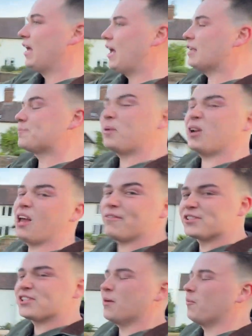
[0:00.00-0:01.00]
Let's pull
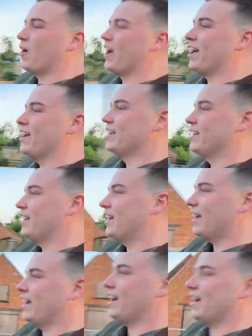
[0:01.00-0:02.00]
over somewhere
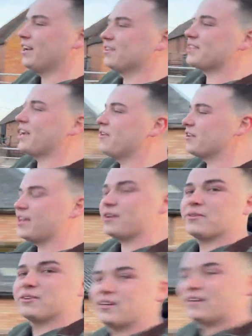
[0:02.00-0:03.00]
and I'll tell you
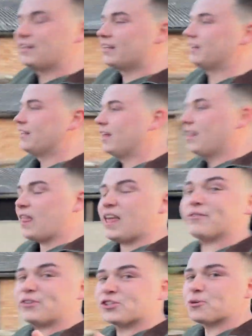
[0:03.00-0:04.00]

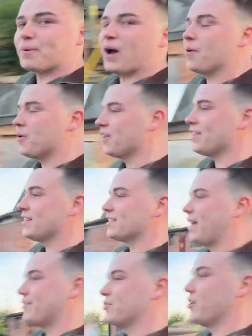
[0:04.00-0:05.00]
if you should buy one of these
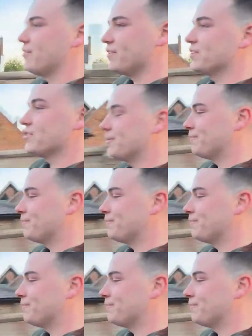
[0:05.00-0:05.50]
Land Rovers.